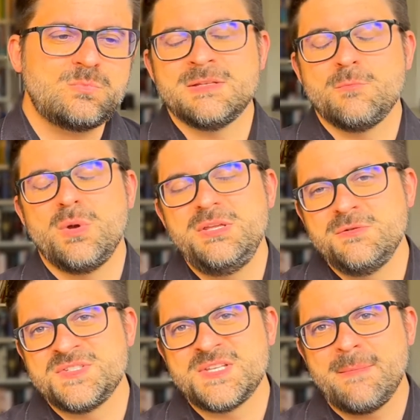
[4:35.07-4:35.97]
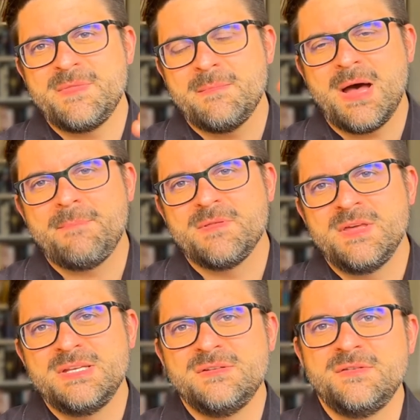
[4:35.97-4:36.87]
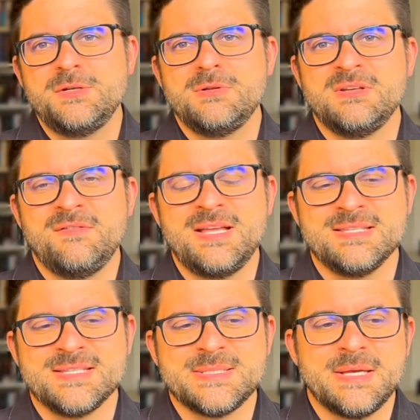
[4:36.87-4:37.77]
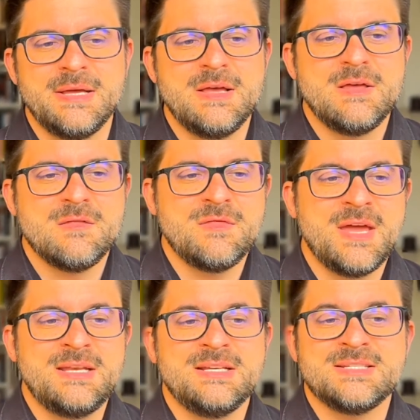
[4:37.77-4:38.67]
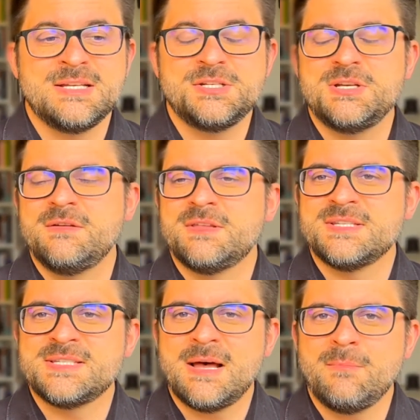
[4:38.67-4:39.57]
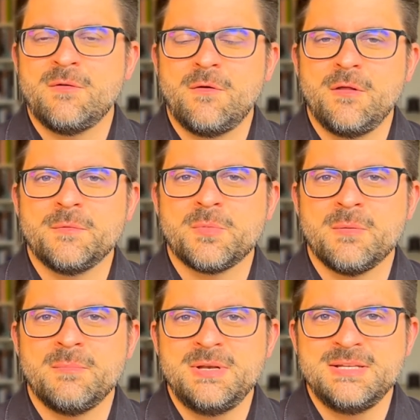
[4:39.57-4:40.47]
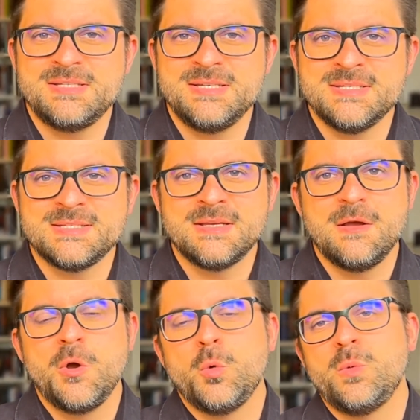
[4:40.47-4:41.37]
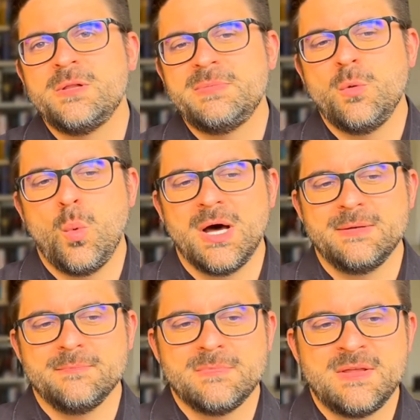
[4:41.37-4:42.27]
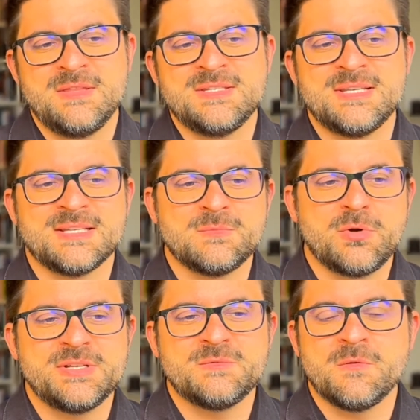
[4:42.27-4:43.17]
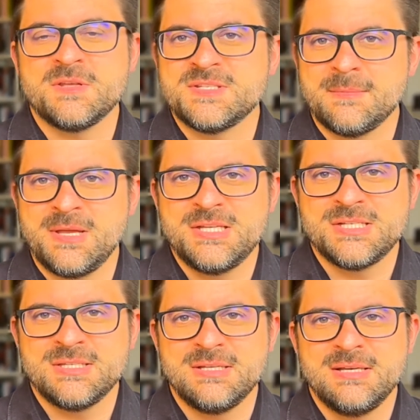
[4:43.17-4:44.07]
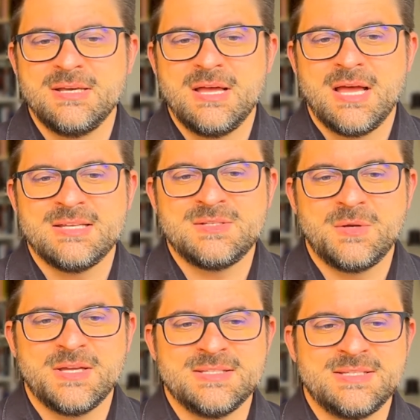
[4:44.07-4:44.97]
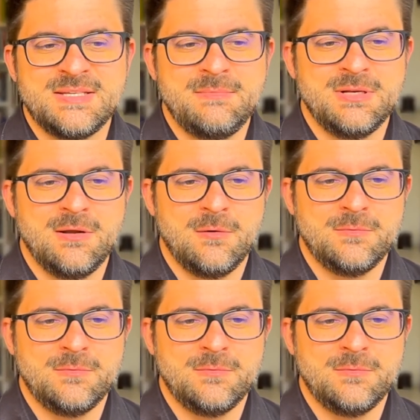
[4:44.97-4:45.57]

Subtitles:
When you sum them up, the individual events, then essentially the sum of all the probabilities will be 1. And this is expressed with the summation as you can see below.